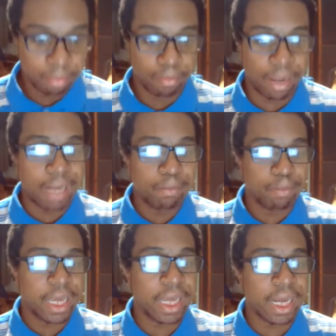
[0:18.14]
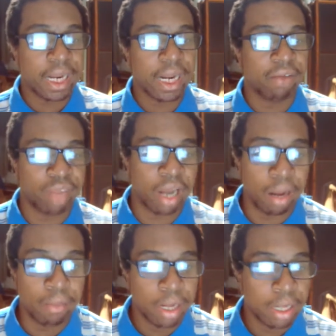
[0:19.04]
Might be a little
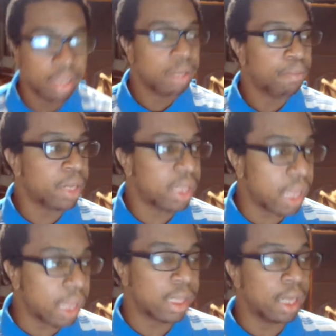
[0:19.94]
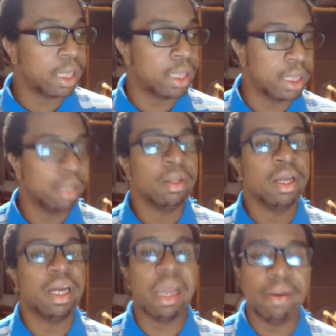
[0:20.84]
dumb persistence,
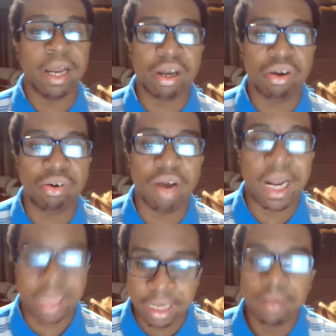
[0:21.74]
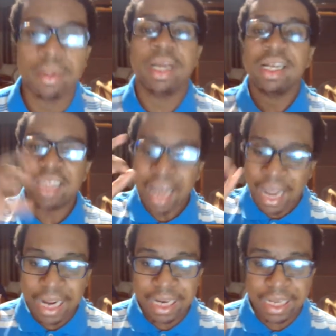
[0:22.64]
and even a quite
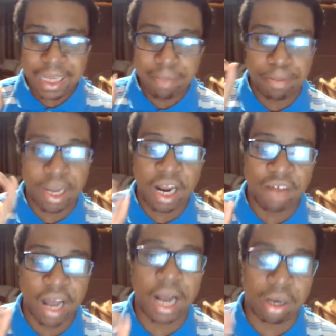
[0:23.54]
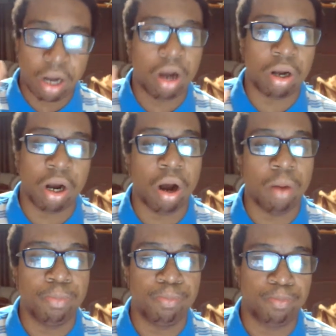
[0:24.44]
tiny bit of hot
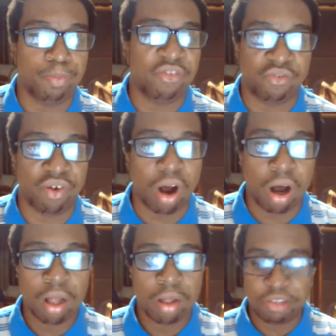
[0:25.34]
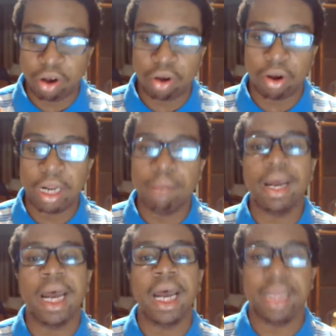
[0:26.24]
cocoa before going to
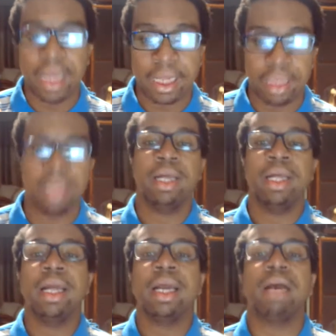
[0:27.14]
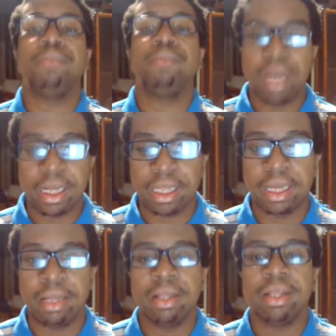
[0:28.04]
bed is
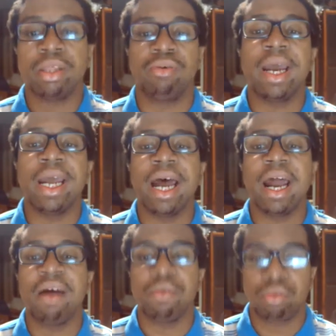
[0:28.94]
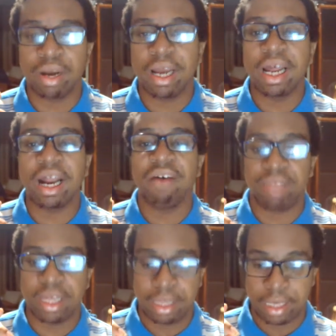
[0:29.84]
completely square of square of
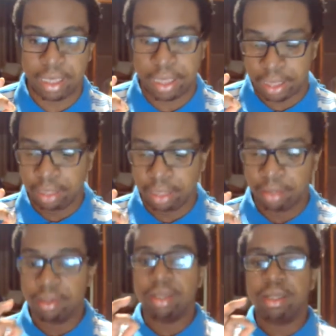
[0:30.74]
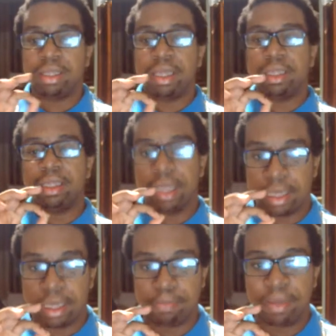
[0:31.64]
Disney's this
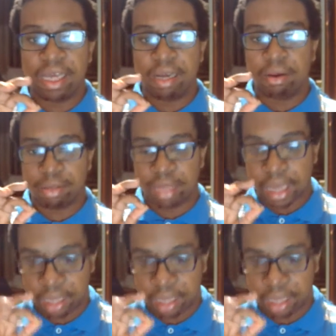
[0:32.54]
Disney's Big Hero 6,